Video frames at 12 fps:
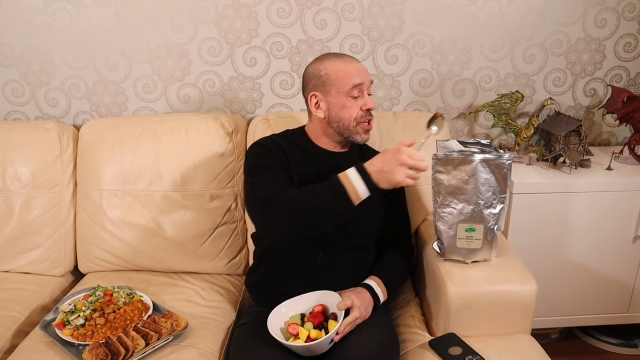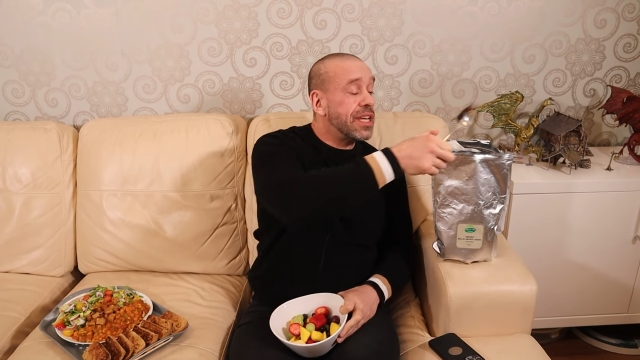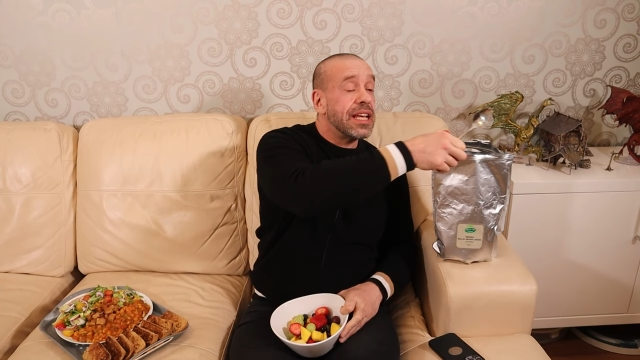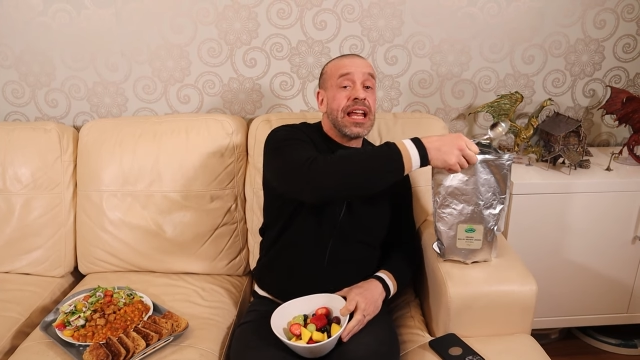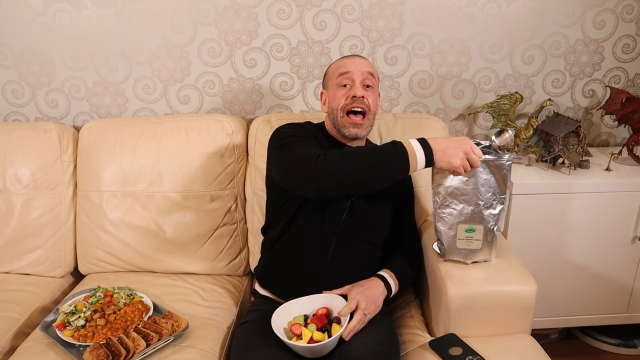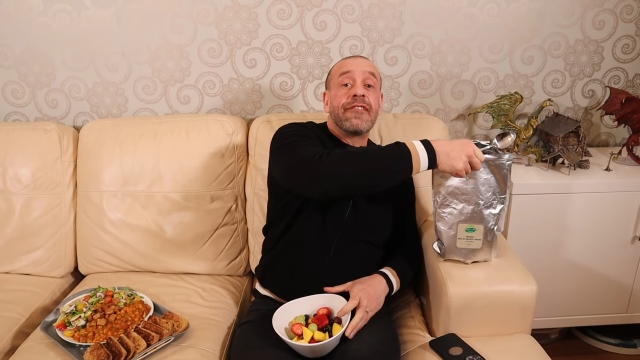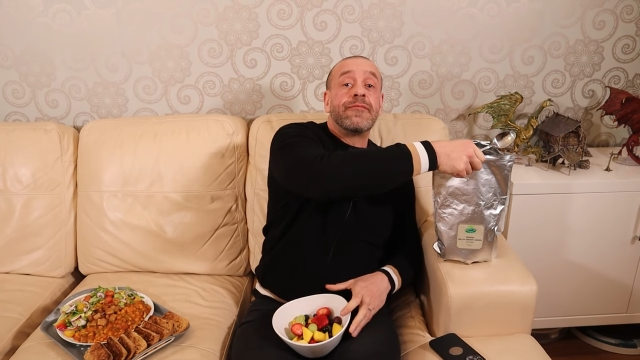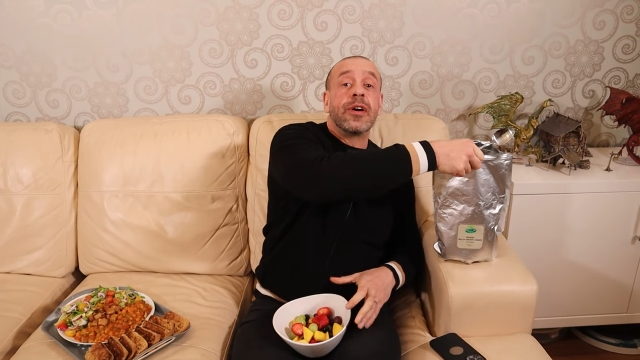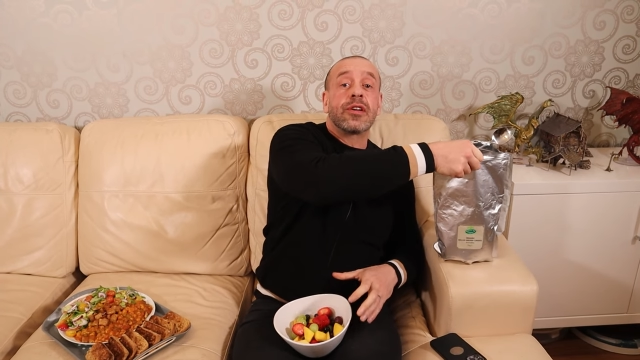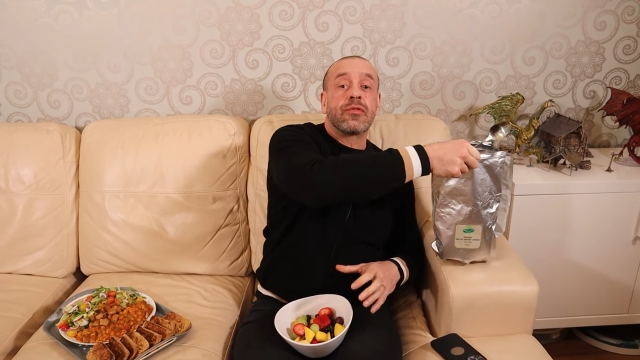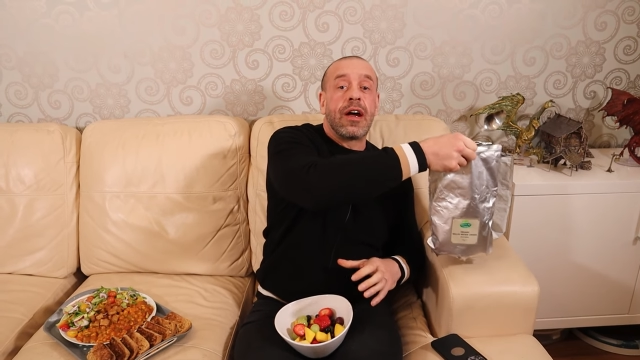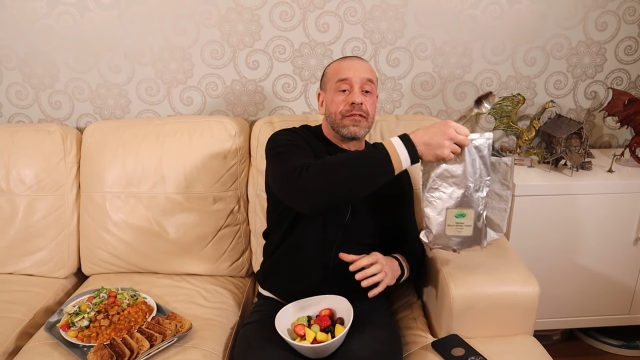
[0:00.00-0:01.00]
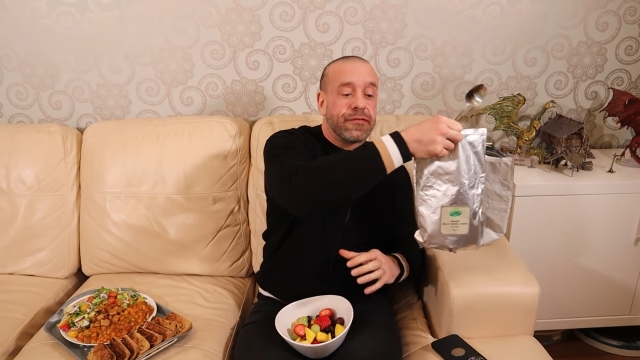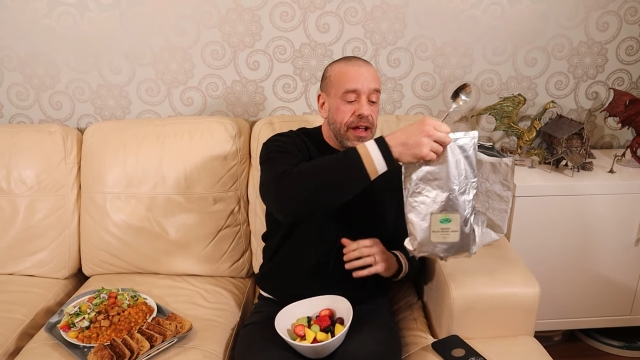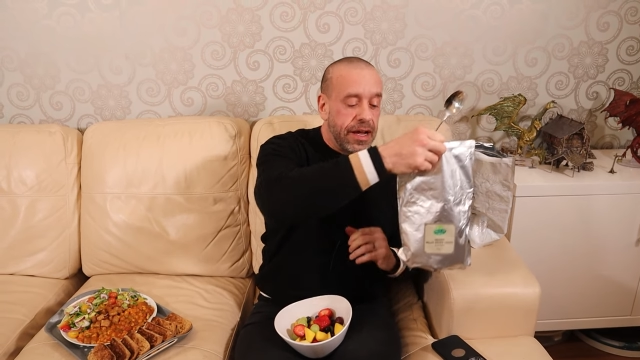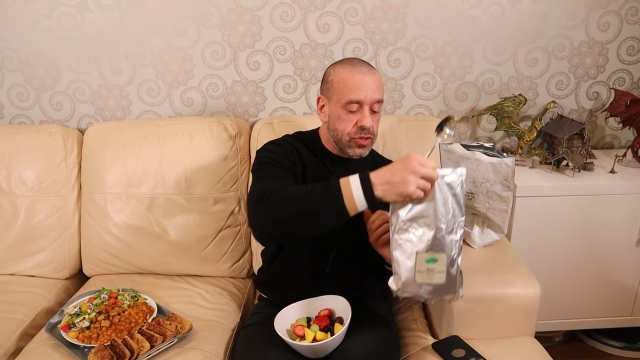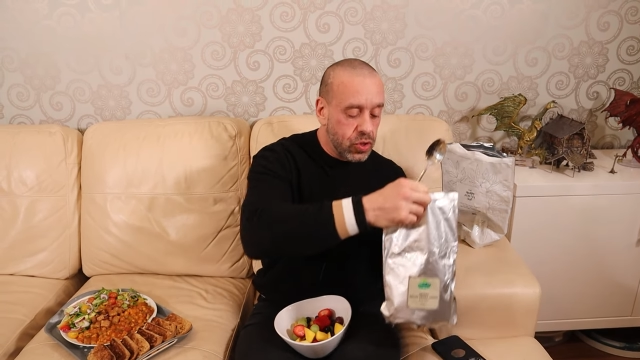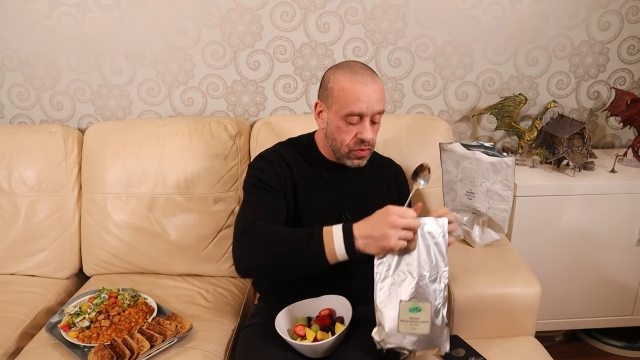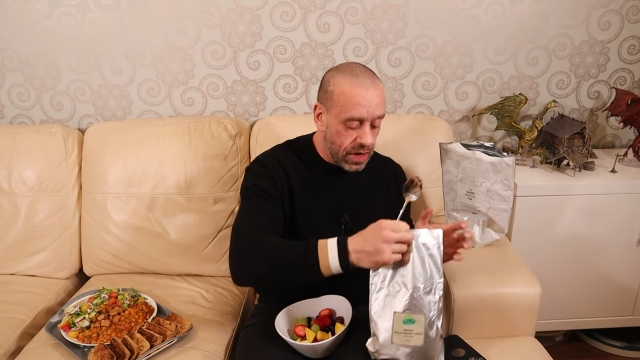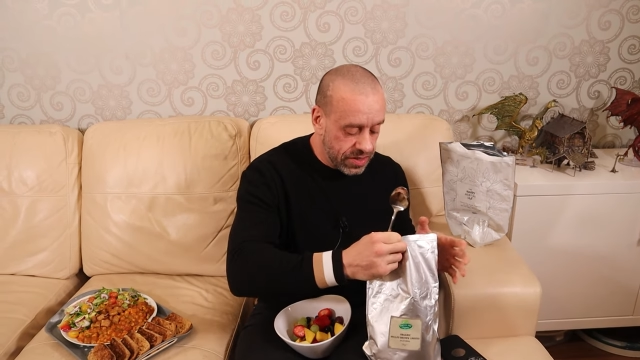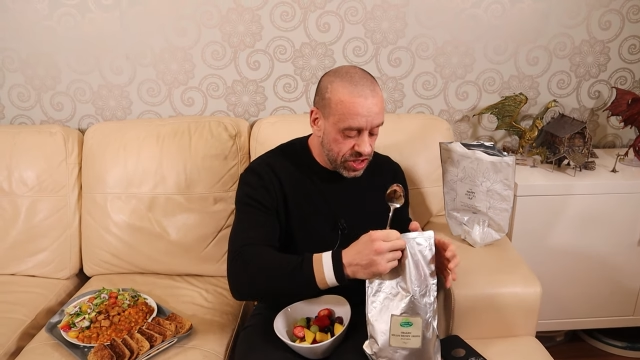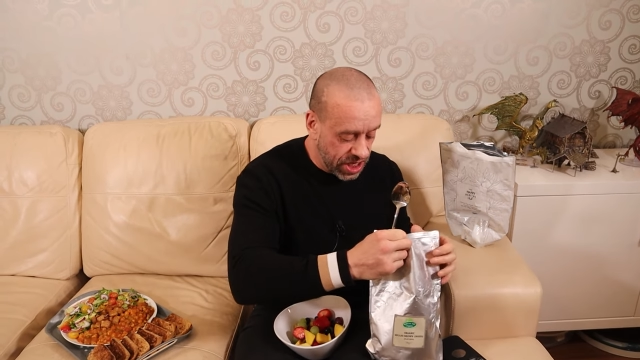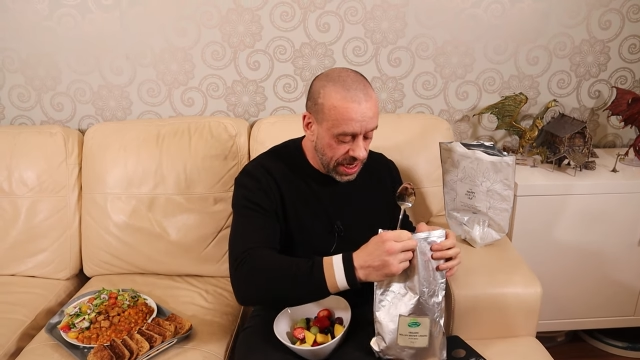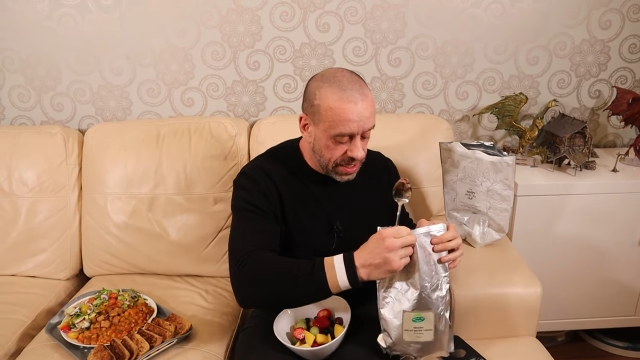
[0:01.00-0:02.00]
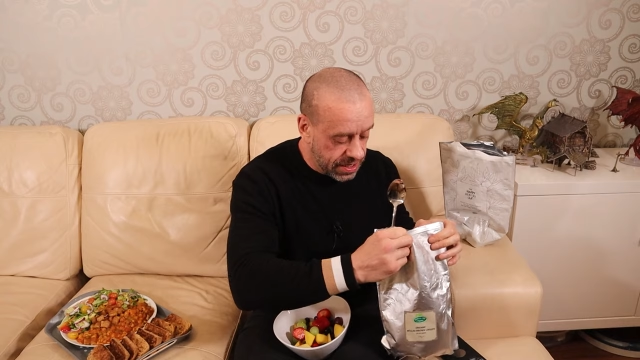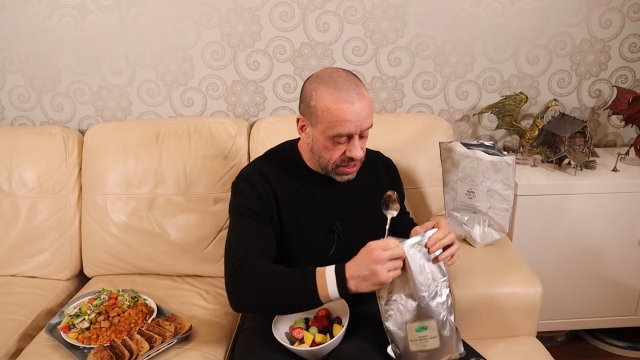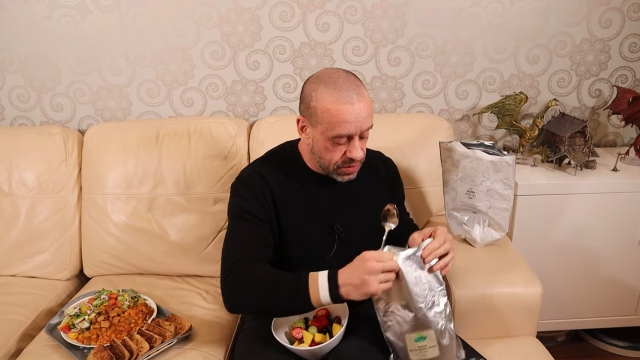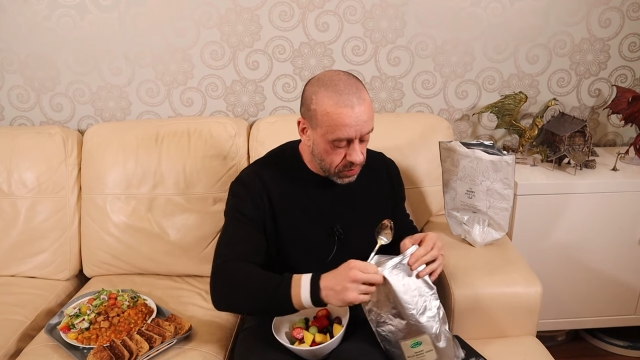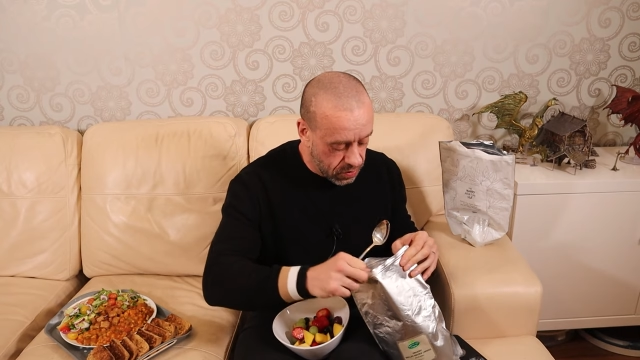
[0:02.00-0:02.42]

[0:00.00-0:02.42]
I didn't have my ground flax or ground chia this